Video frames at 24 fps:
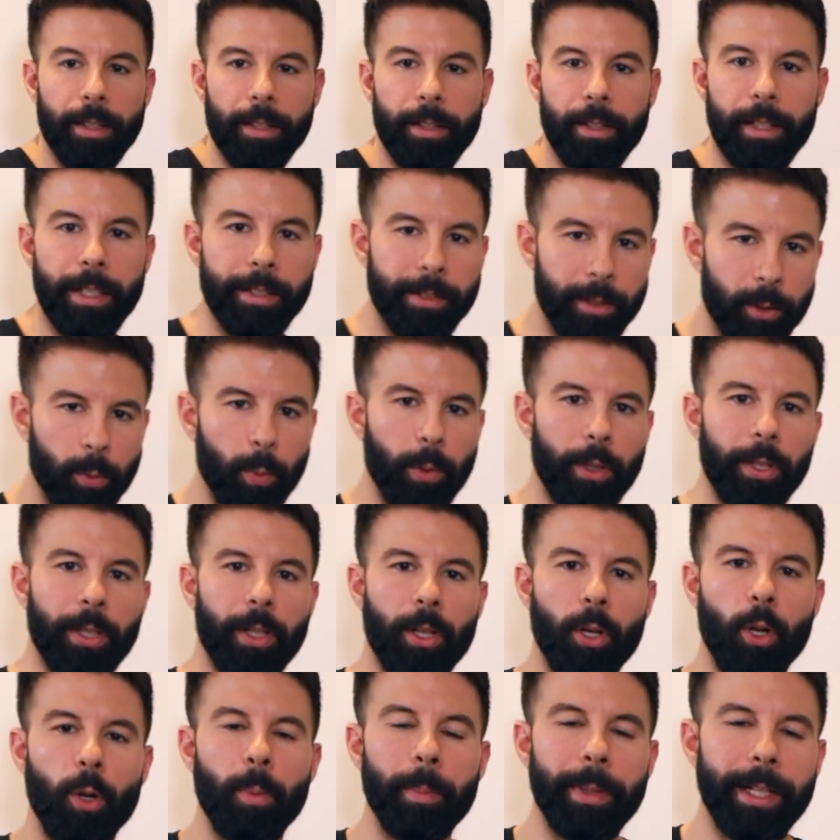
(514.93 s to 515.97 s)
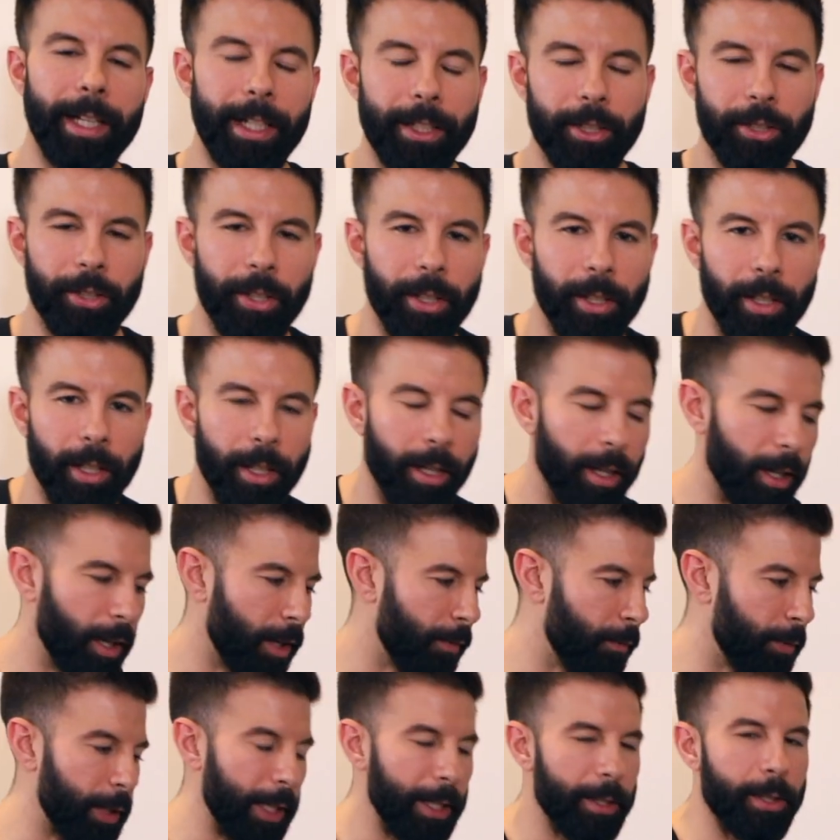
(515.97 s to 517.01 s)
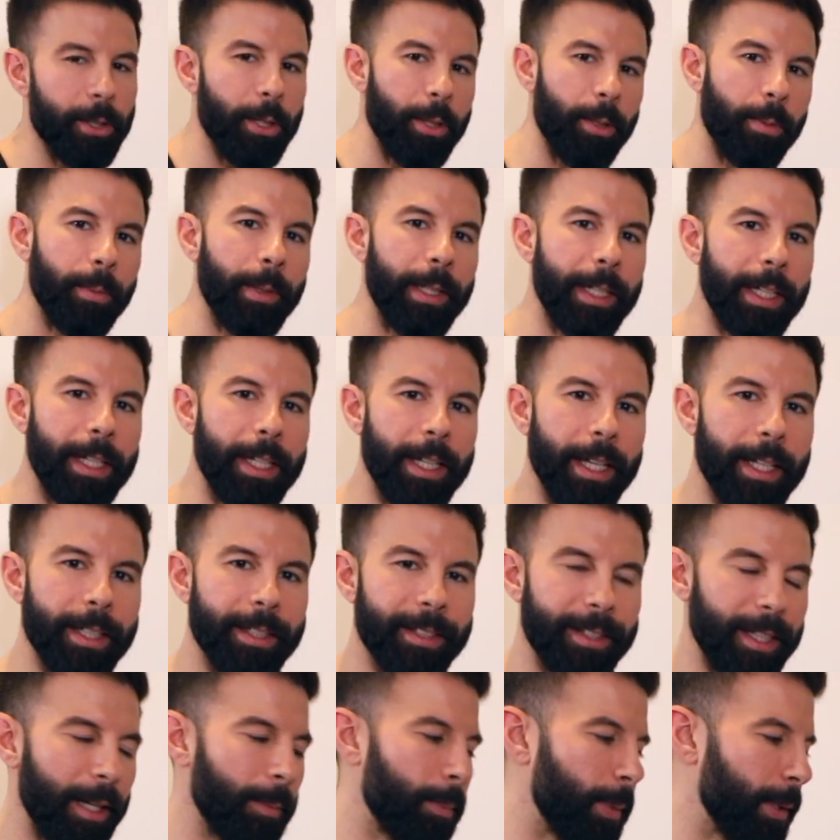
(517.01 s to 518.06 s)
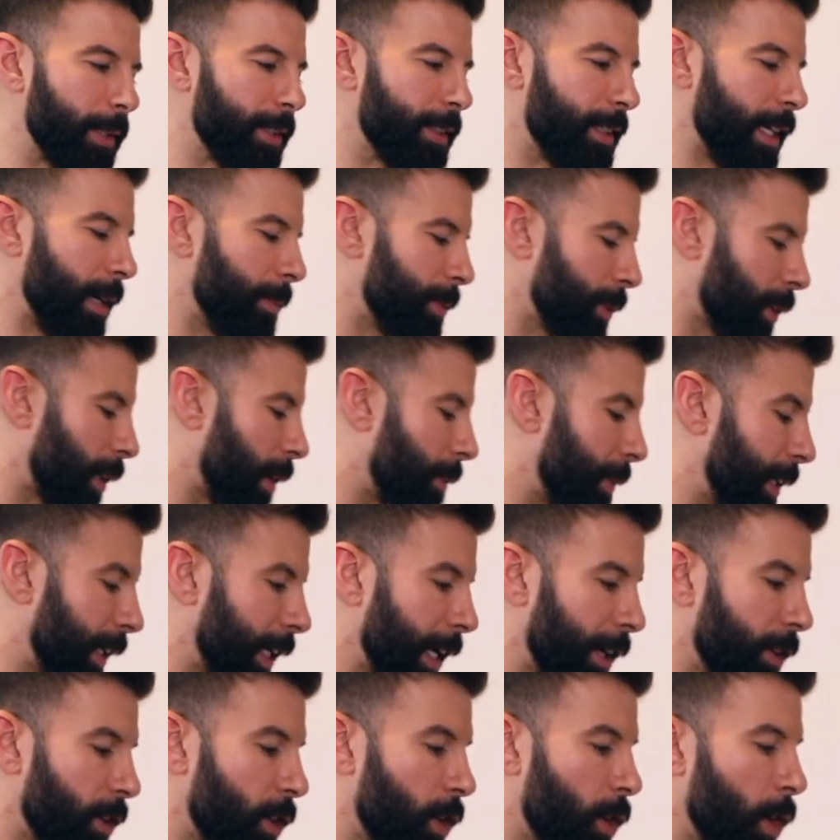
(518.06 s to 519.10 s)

this is where the culmination of these 3 separate steps come together.